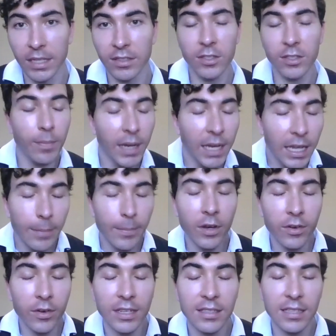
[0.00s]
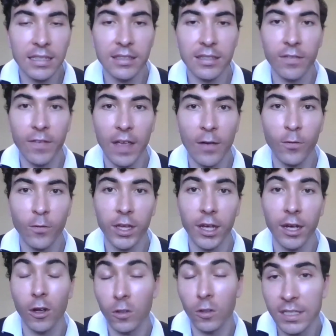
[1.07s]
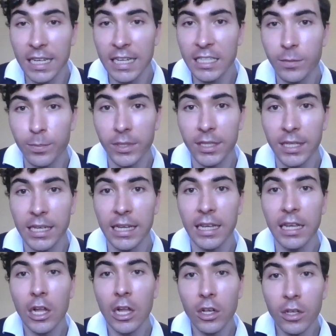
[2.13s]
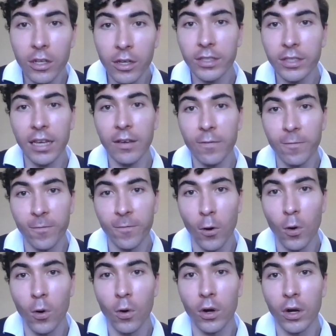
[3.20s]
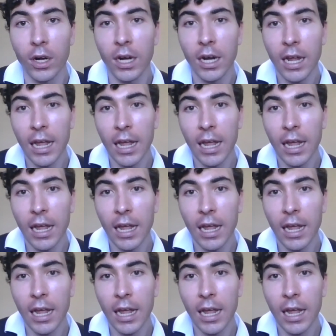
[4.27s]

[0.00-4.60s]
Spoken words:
So many immigrants in South Africa are desperately looking for